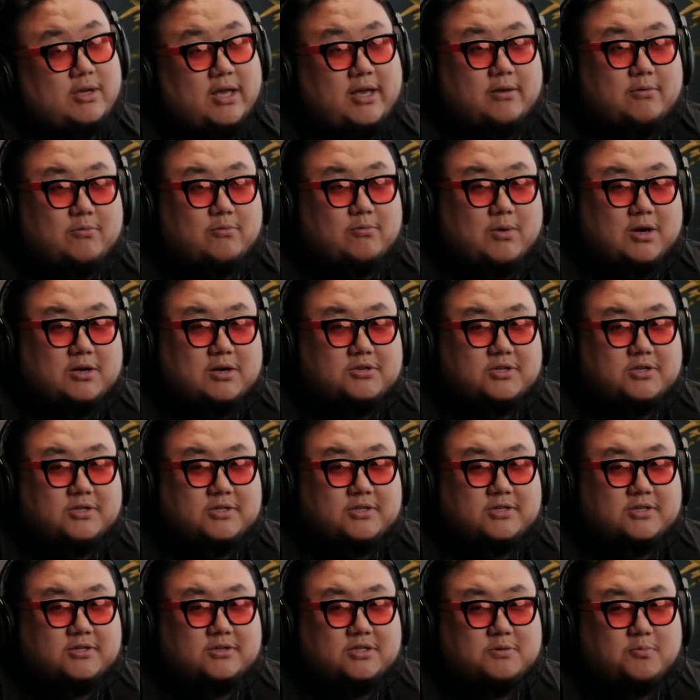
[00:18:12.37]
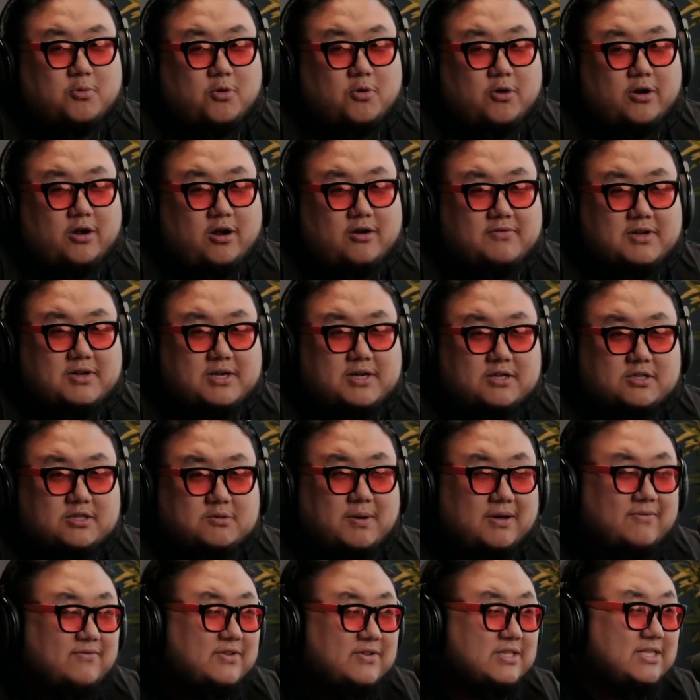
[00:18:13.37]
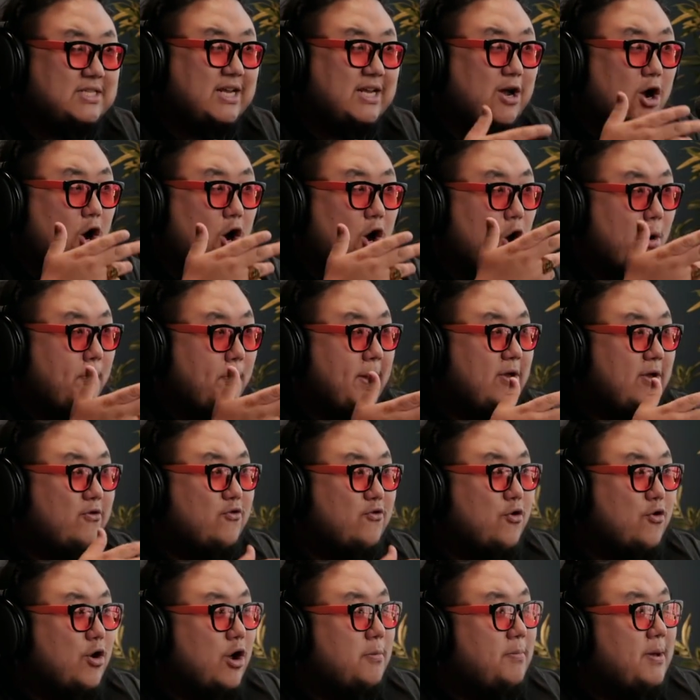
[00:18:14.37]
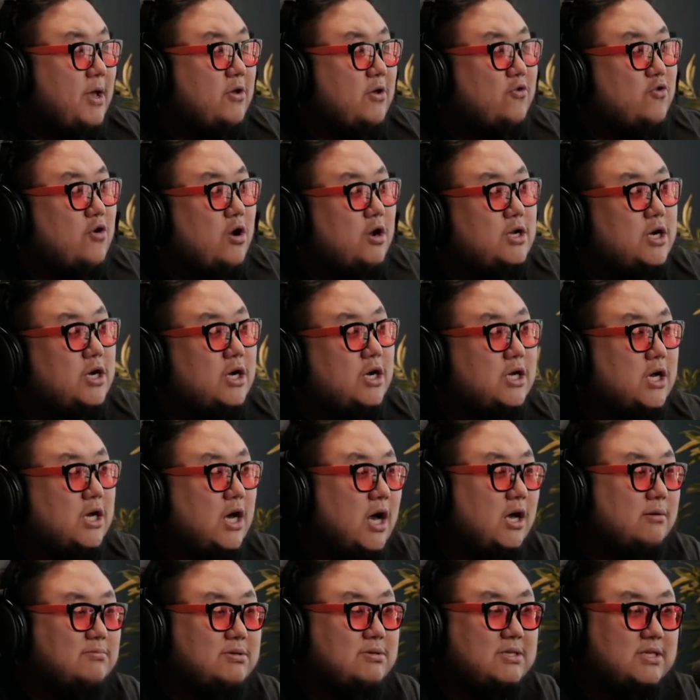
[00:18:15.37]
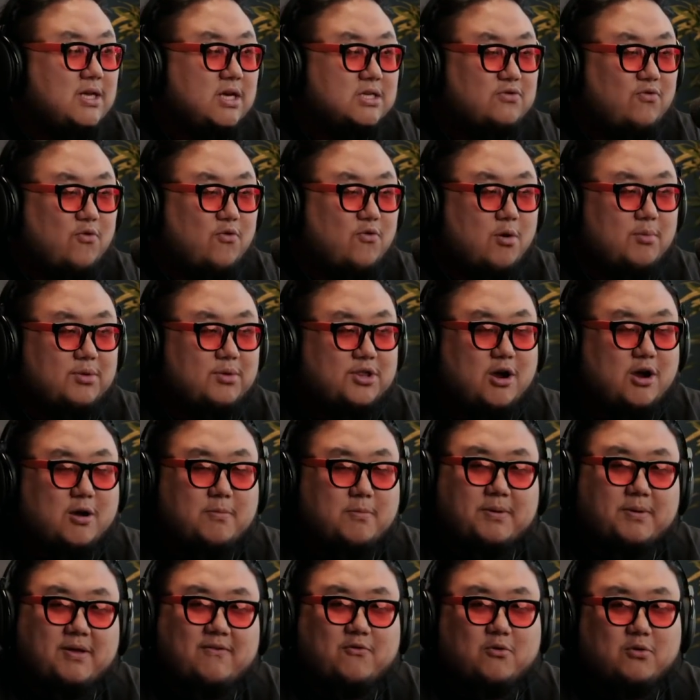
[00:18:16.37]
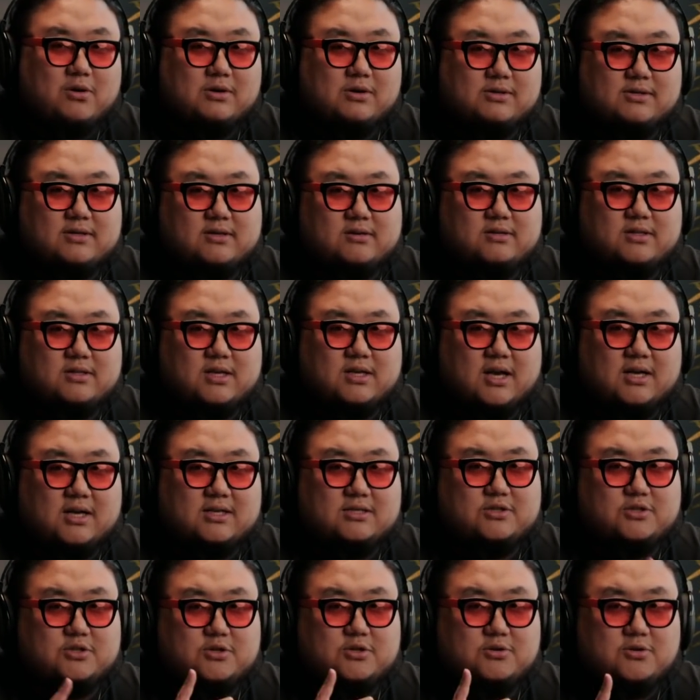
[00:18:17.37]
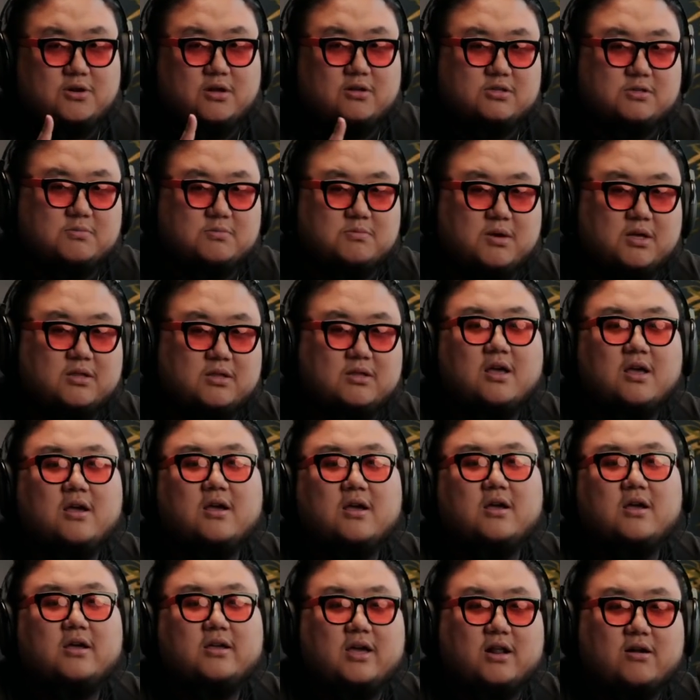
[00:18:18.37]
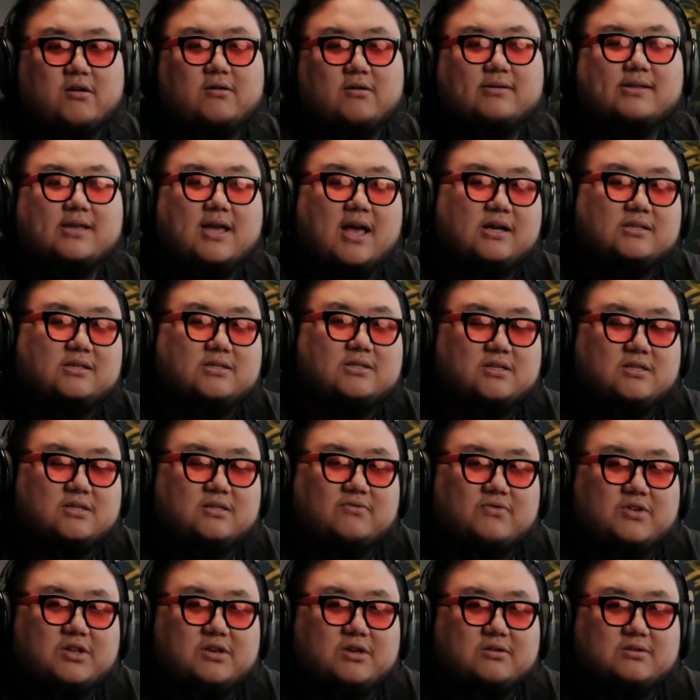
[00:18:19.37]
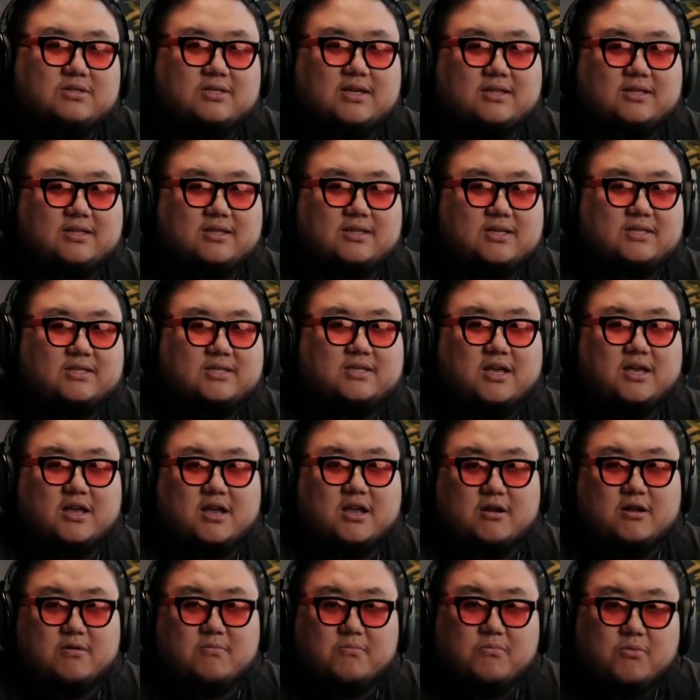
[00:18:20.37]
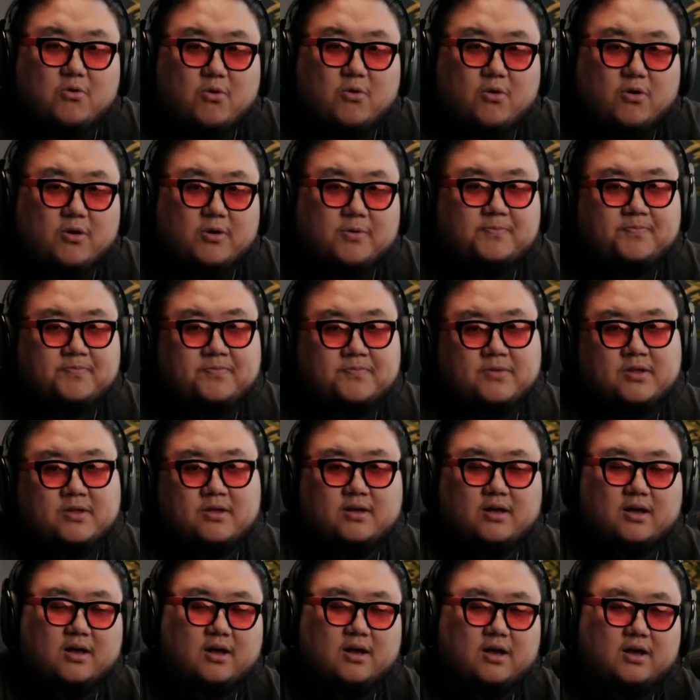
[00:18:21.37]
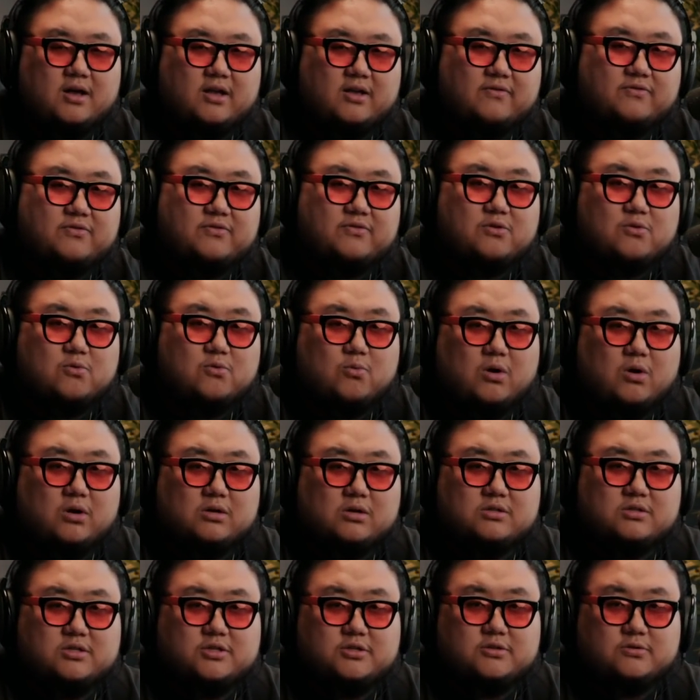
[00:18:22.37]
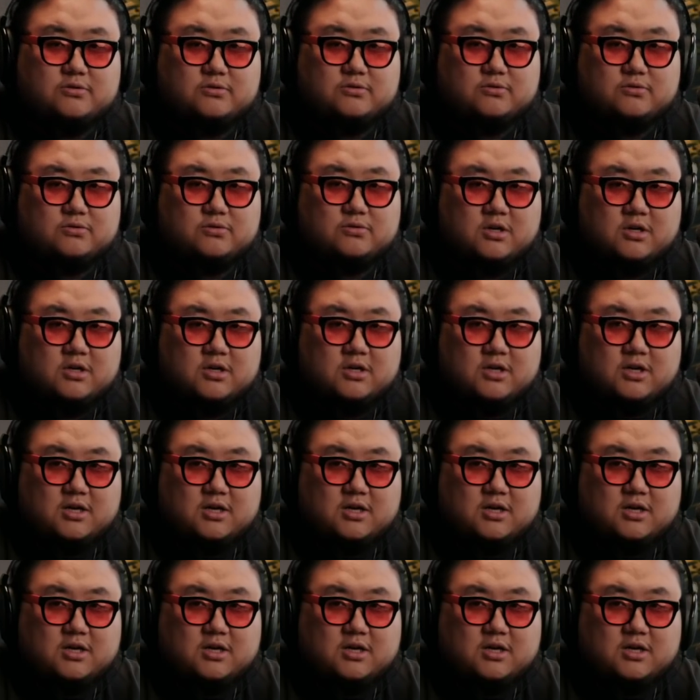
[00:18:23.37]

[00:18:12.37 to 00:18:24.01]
hey, why don't you consider supporting our videos by visiting our Patreon, patreon.com/formatherapy. For as little as $2 a month, get early access to videos like this and more. If you want to